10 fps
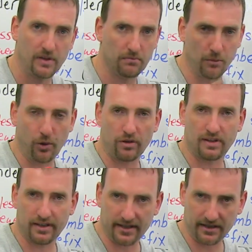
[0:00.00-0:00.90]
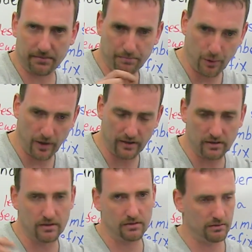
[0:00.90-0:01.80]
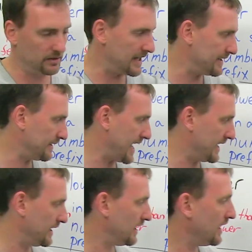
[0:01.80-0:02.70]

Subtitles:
More than this point, less than.